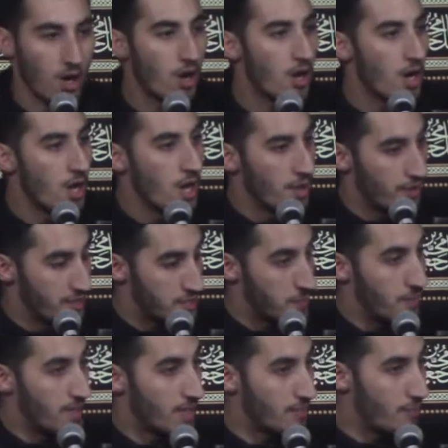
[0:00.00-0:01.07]
Oh,
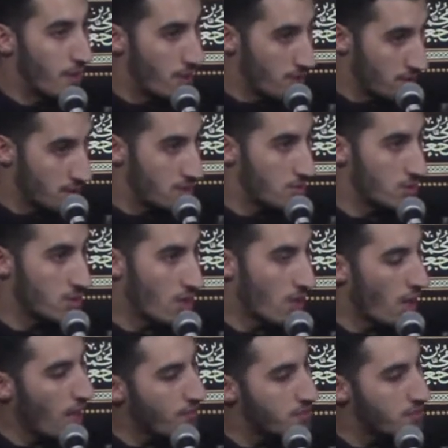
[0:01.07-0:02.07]
they're burying the children alive.